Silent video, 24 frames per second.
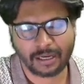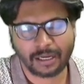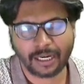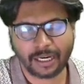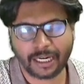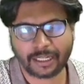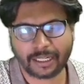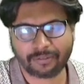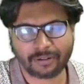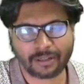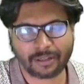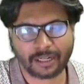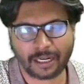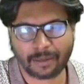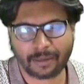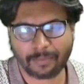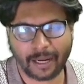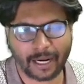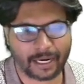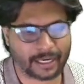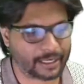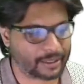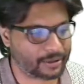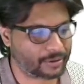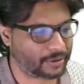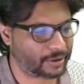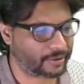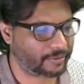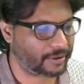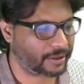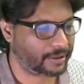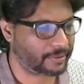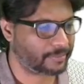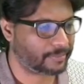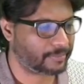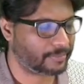It will not be added to our
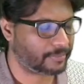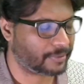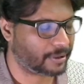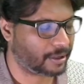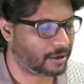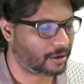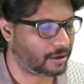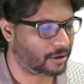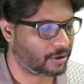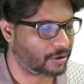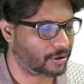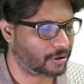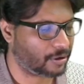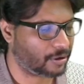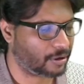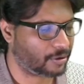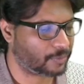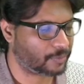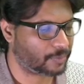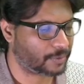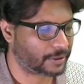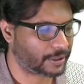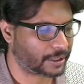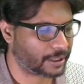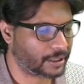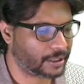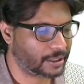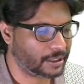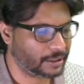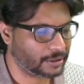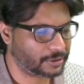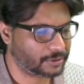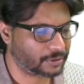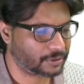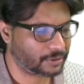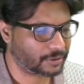output.
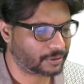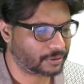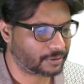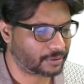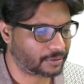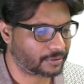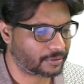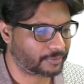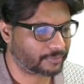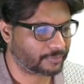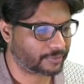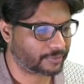So